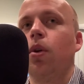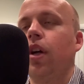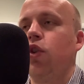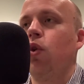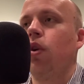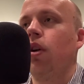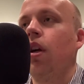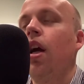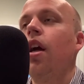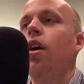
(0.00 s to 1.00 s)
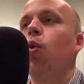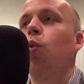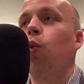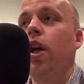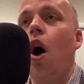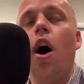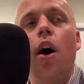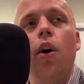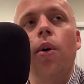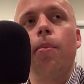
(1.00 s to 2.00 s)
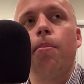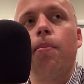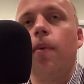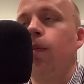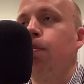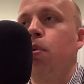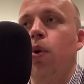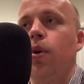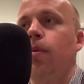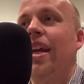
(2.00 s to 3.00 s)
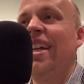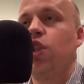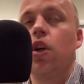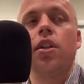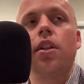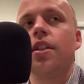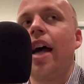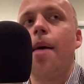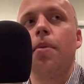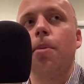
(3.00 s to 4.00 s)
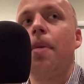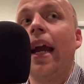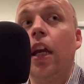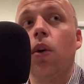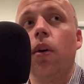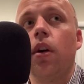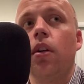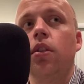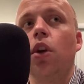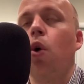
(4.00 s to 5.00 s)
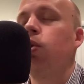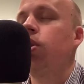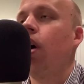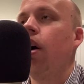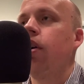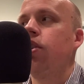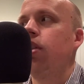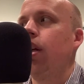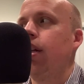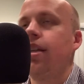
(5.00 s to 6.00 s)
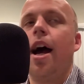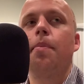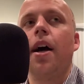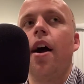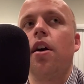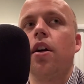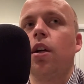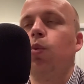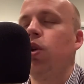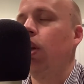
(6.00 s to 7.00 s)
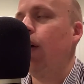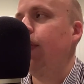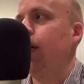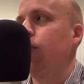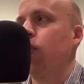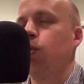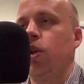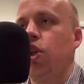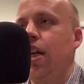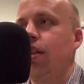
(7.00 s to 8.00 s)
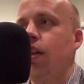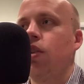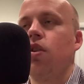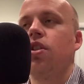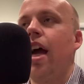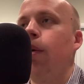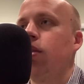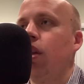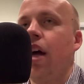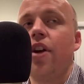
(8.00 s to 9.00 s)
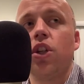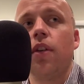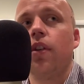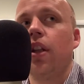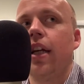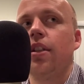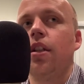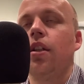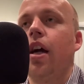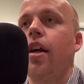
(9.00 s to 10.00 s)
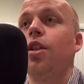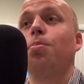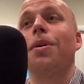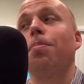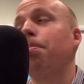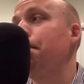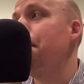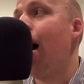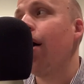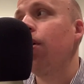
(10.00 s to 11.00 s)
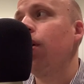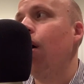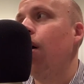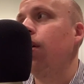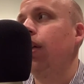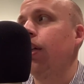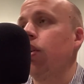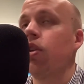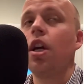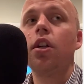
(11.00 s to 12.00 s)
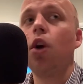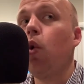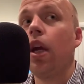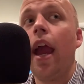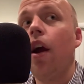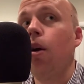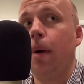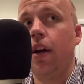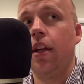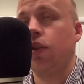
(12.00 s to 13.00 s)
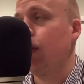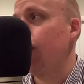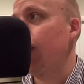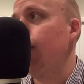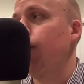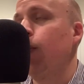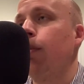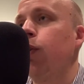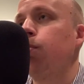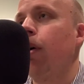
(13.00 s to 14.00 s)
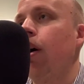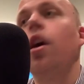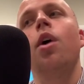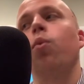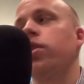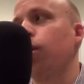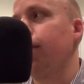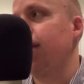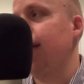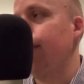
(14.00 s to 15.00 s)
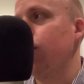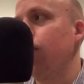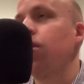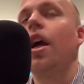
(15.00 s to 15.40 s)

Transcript: collect Jordan, we all put inserts at the top of the pecking order. Yep. Those cards sit atop the hierarchy. We love the inserts, we chase the inserts. That was the logic of collecting in the 90s. But modern card collectors don't care about inserts. And for the most part, with some exceptions,